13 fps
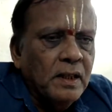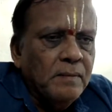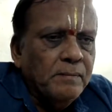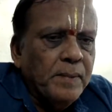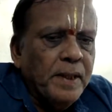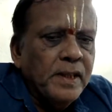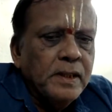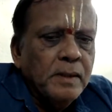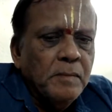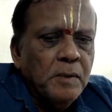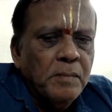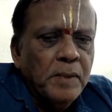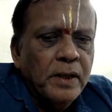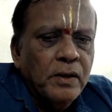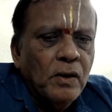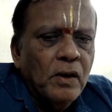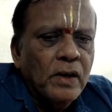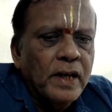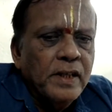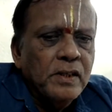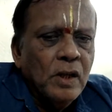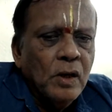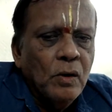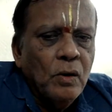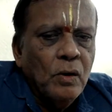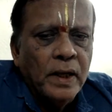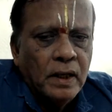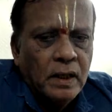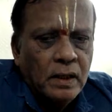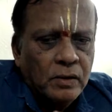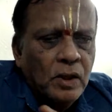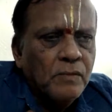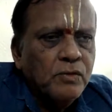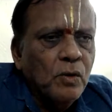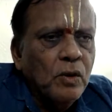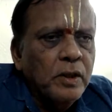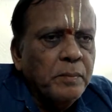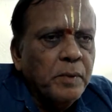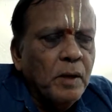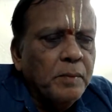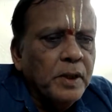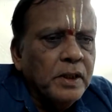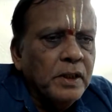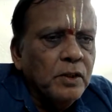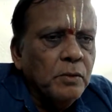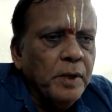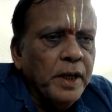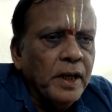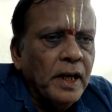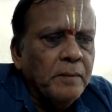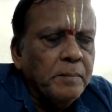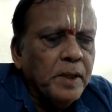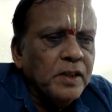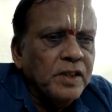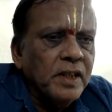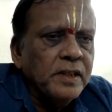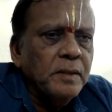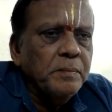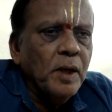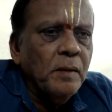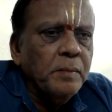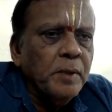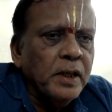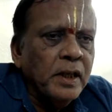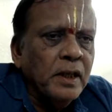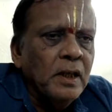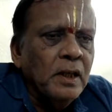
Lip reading: Please remember, your rights are over. You have sold the property to me. I purchased the property.